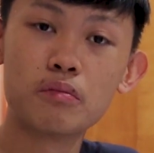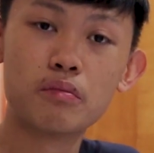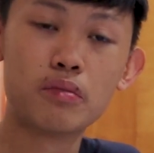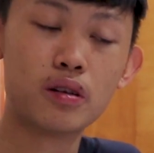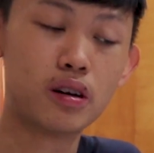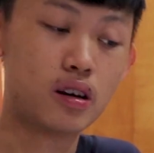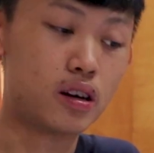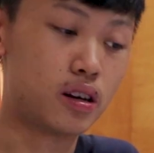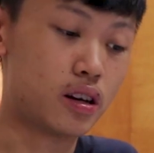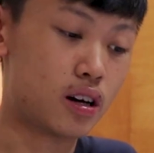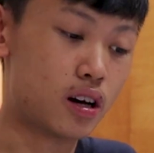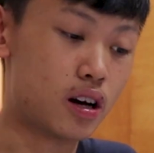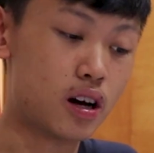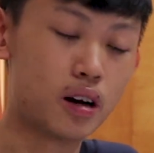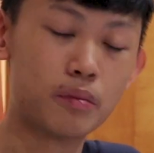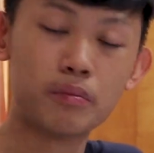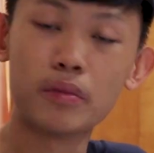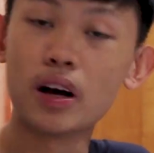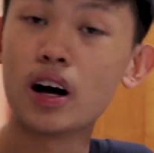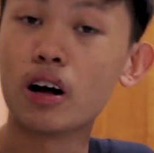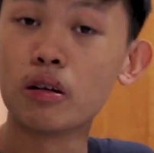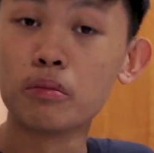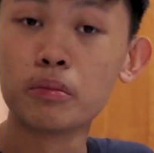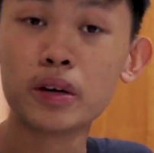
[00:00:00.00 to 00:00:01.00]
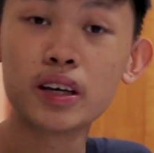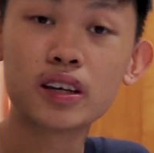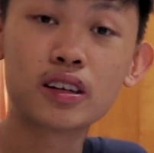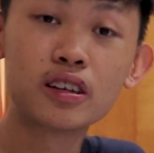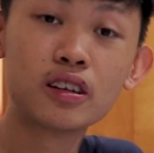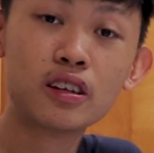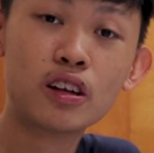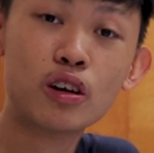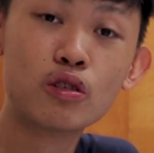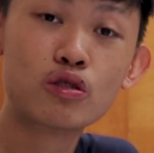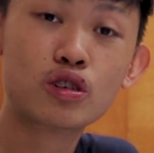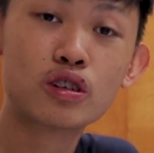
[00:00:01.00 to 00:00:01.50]
But um, I'll make
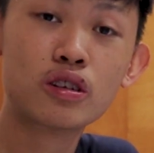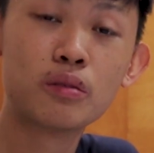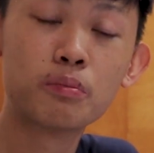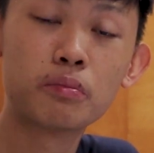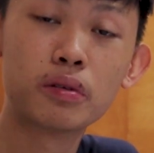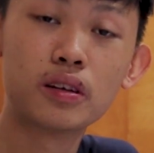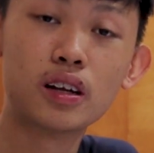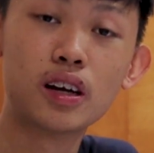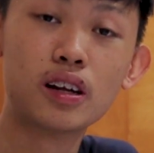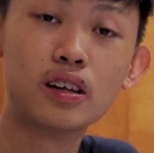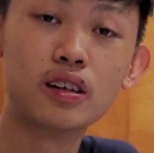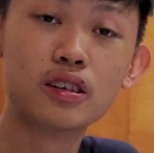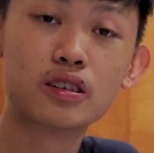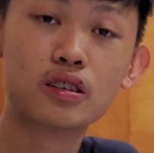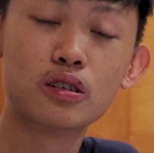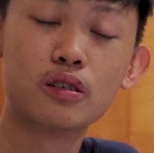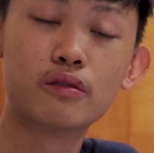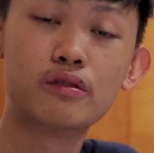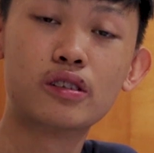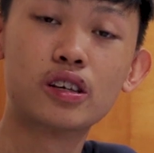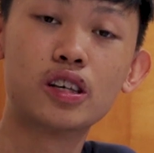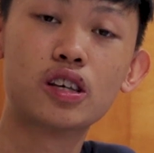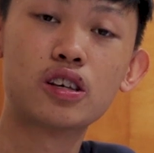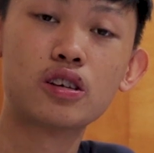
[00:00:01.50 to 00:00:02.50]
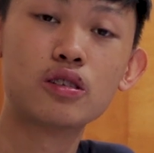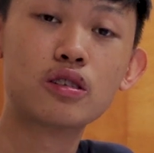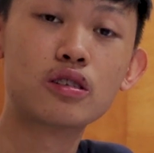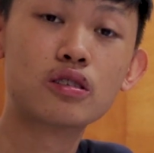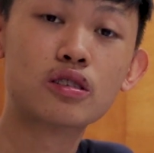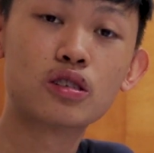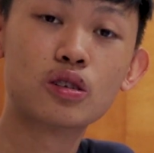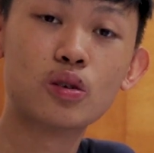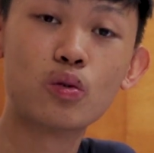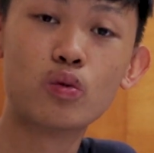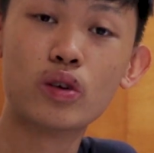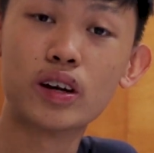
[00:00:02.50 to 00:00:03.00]
a Notion playlist over here,
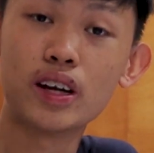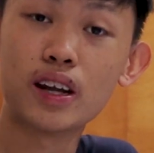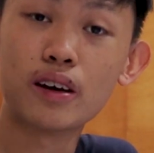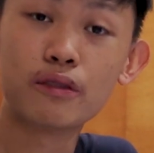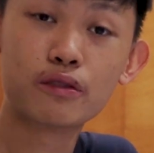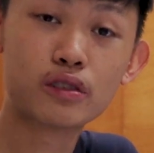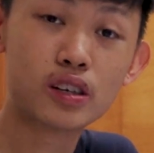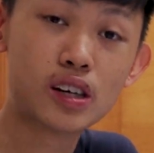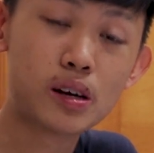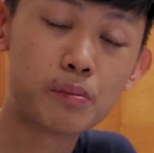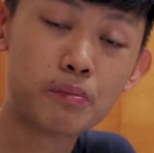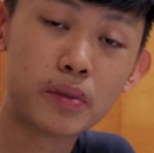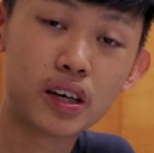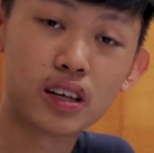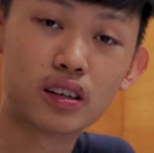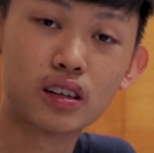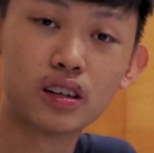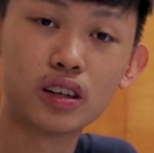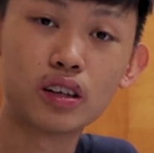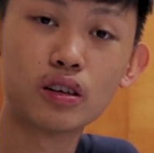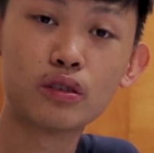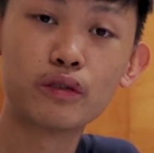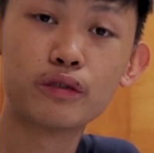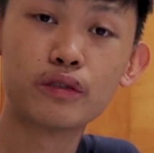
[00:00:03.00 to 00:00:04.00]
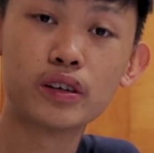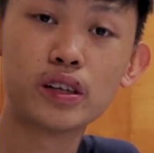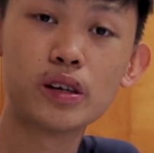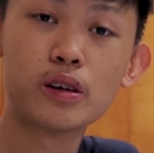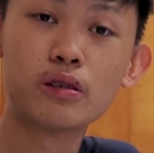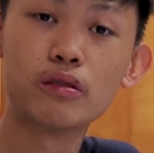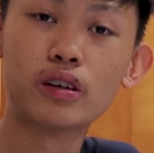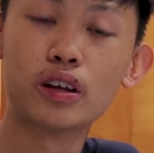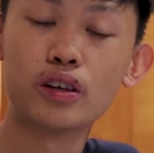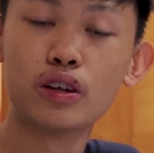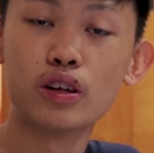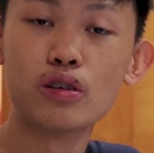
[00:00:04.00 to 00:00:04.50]
so whenever I make a new
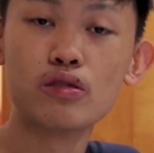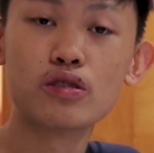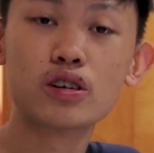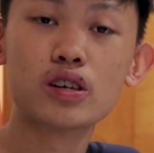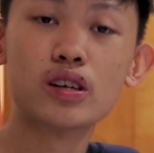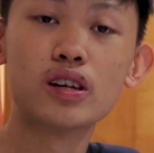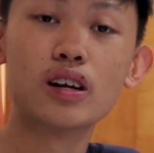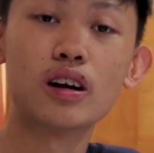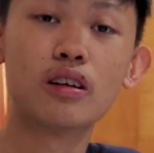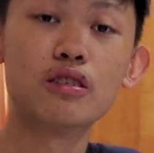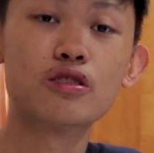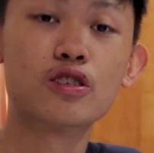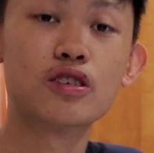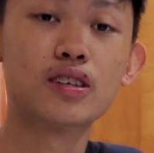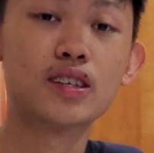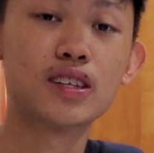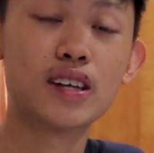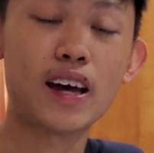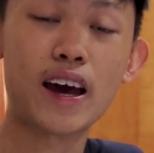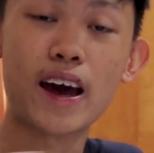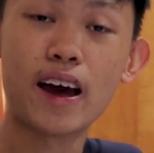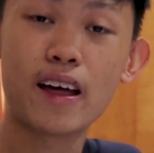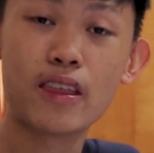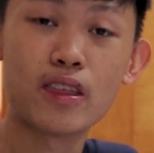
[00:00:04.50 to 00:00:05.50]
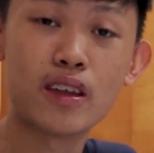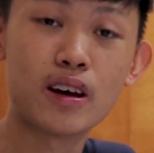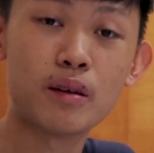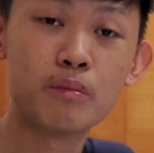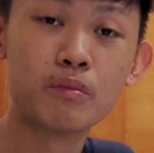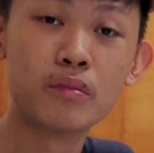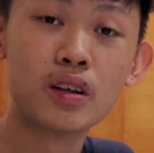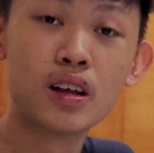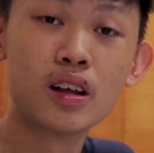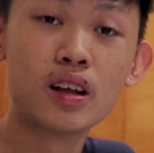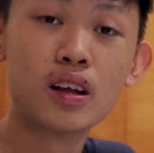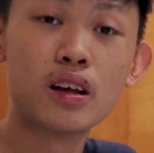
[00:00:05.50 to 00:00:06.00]
video on Notion, I'll just add
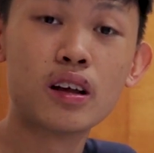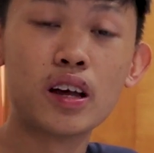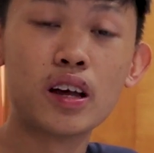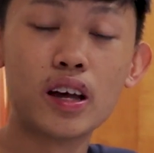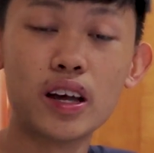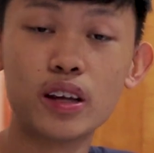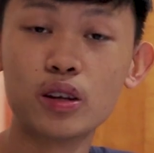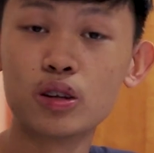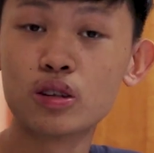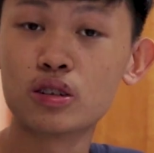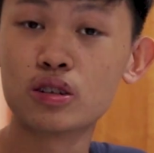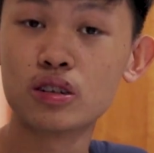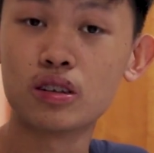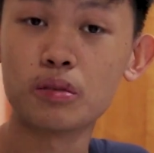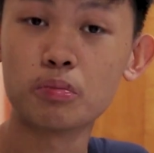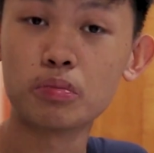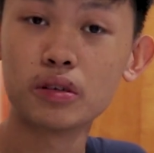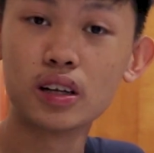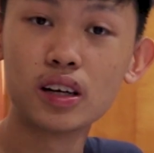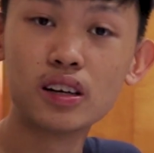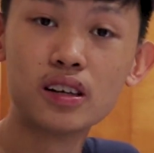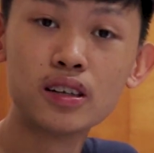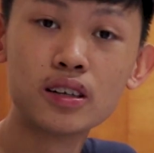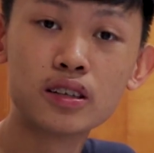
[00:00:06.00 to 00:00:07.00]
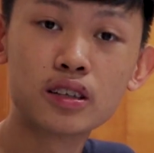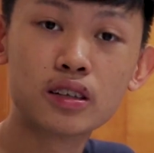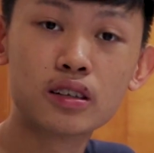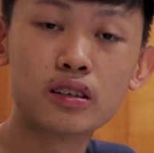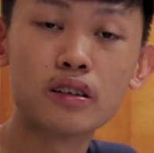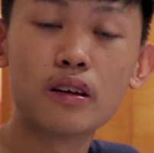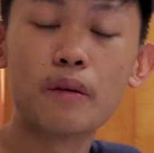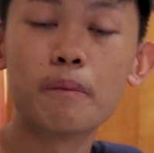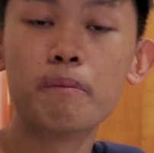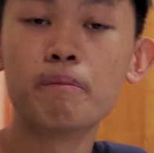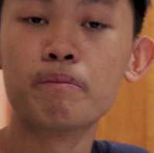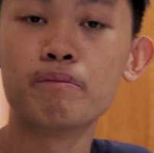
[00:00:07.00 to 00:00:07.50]
them into the playlist.